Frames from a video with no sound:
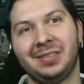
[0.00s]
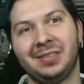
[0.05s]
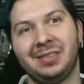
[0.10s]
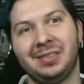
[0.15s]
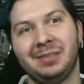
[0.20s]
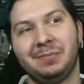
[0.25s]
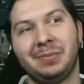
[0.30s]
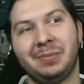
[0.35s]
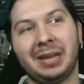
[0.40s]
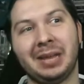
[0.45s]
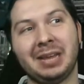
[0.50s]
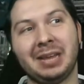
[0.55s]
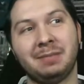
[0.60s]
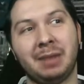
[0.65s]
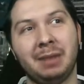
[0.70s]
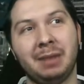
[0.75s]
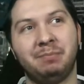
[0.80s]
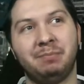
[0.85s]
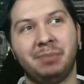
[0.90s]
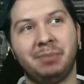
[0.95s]
But, like, my
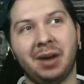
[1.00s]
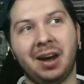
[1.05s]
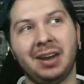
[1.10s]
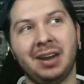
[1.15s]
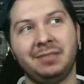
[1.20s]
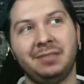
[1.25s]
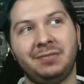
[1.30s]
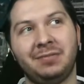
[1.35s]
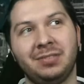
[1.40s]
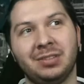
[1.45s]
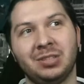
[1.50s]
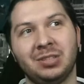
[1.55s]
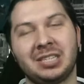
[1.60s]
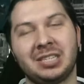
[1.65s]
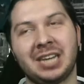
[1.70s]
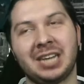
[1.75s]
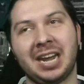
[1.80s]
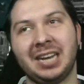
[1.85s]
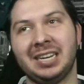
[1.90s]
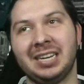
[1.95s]
body feels
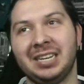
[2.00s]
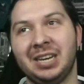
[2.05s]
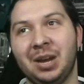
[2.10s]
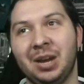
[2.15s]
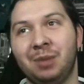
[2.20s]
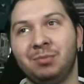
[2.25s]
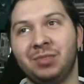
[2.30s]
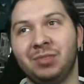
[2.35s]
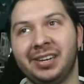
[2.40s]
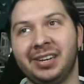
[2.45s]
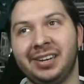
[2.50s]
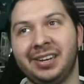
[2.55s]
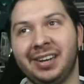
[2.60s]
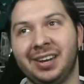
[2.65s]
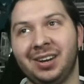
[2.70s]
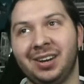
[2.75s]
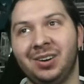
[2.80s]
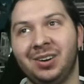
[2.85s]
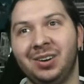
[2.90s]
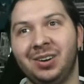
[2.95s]
kind of numb right now.
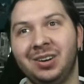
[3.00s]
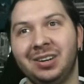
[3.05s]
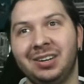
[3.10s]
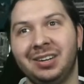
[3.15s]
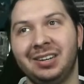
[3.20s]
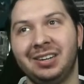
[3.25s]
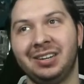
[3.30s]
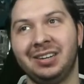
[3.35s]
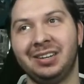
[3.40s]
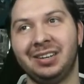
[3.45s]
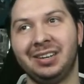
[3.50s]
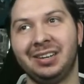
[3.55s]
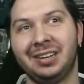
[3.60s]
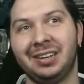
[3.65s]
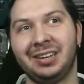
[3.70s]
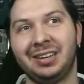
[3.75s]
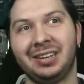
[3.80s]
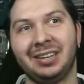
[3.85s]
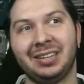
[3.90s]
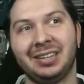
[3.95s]

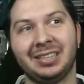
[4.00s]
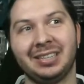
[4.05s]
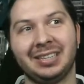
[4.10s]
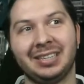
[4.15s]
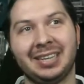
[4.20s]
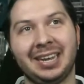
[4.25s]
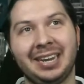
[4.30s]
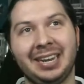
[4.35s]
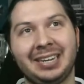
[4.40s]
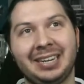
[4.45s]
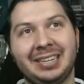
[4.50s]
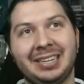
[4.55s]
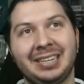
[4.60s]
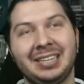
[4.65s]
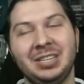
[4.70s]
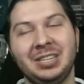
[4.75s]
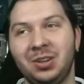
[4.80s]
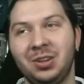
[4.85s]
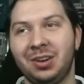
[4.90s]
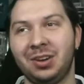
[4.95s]
Like, you
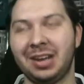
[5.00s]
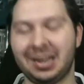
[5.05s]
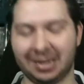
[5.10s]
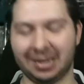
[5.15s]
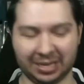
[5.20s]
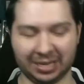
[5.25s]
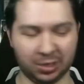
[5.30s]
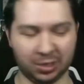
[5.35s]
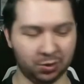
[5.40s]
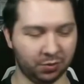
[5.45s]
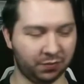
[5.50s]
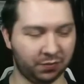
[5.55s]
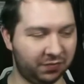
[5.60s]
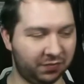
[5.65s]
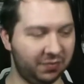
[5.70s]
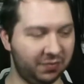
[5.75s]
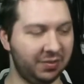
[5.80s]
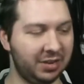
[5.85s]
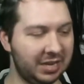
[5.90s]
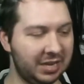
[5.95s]
know how, like, you're
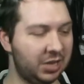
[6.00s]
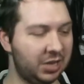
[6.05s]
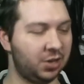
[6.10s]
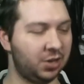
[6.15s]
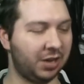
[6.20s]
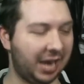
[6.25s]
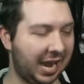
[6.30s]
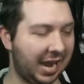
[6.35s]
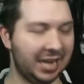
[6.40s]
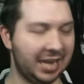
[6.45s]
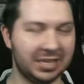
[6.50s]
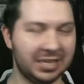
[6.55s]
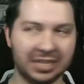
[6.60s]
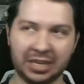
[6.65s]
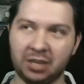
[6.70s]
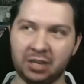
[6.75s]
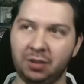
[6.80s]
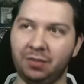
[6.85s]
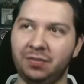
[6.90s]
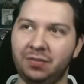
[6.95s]
in your hands, like,
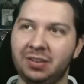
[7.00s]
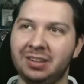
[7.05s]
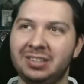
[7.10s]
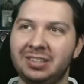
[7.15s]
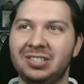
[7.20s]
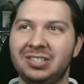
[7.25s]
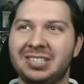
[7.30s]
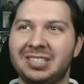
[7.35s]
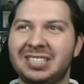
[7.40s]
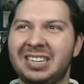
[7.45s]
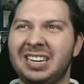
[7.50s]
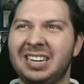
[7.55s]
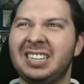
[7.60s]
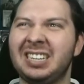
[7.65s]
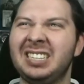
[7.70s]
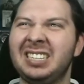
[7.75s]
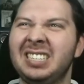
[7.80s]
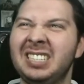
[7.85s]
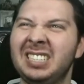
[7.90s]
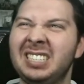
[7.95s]
you feel, you're just like,
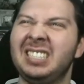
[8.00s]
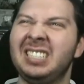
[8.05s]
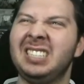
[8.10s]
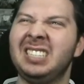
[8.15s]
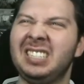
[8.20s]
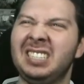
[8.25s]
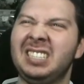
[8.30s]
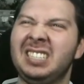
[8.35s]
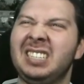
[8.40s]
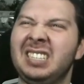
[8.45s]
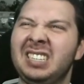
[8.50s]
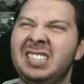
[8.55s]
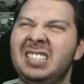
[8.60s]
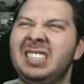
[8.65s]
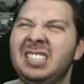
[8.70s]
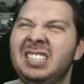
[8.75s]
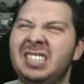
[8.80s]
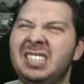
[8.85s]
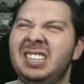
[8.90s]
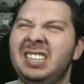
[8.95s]

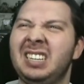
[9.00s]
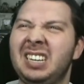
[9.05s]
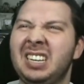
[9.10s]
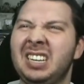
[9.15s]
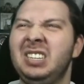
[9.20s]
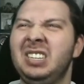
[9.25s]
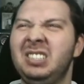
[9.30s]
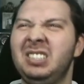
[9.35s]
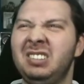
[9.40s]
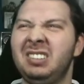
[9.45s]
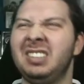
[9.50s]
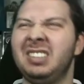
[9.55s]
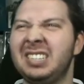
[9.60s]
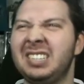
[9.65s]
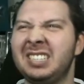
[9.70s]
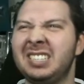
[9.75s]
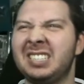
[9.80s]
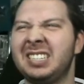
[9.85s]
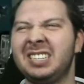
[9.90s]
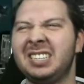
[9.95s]
like, you do this,
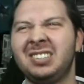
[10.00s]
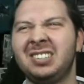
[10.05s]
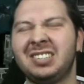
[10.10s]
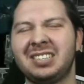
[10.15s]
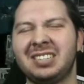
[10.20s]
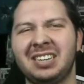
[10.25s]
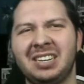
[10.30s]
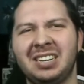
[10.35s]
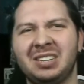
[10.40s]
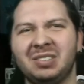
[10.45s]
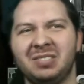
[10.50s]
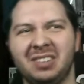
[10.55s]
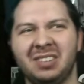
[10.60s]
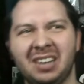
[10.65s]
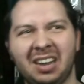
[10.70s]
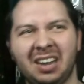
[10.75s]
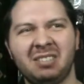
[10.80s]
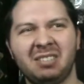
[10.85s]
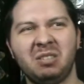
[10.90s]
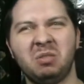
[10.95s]
and you're just like, I
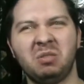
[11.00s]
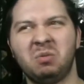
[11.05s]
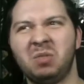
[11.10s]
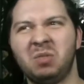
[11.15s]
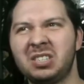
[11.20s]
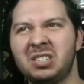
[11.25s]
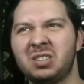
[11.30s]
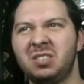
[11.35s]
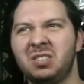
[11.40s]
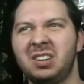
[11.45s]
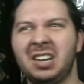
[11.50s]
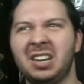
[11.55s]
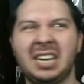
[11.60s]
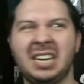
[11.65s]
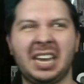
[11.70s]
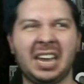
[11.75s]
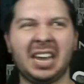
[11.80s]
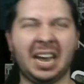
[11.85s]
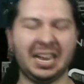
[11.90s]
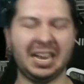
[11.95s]
don't know what's going on.
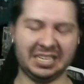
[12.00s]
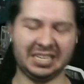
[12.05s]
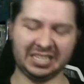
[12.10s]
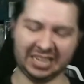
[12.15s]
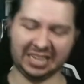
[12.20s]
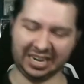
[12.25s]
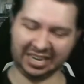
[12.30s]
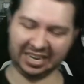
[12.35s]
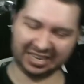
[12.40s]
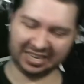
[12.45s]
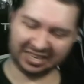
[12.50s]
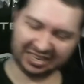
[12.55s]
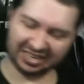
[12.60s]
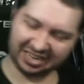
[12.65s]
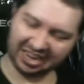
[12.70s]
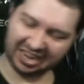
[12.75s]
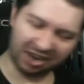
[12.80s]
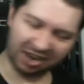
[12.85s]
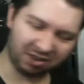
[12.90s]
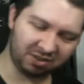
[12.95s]
Like, it's like,
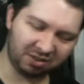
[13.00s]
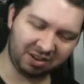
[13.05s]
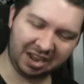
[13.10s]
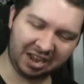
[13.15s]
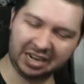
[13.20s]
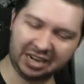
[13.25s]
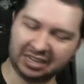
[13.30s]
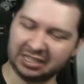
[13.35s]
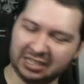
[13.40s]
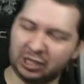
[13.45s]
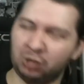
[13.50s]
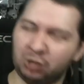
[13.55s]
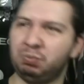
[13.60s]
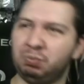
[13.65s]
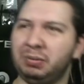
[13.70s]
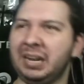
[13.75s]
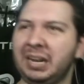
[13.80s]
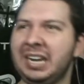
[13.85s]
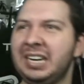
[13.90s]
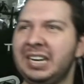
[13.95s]
I don't know how to
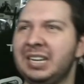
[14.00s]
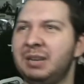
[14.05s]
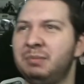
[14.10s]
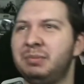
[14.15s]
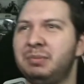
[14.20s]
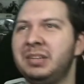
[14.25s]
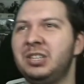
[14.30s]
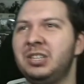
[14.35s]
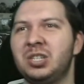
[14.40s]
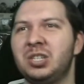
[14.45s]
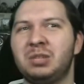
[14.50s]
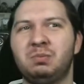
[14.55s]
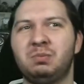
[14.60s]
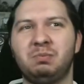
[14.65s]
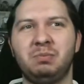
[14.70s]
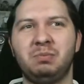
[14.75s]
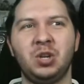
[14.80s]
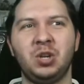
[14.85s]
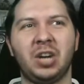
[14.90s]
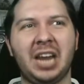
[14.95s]
explain it, but you're just,
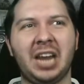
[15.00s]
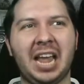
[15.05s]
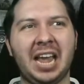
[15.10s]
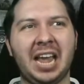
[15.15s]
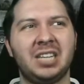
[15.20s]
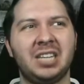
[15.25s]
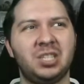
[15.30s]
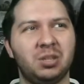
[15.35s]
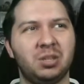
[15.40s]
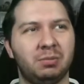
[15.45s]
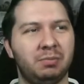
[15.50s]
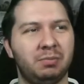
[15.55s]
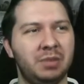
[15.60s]
your hands, your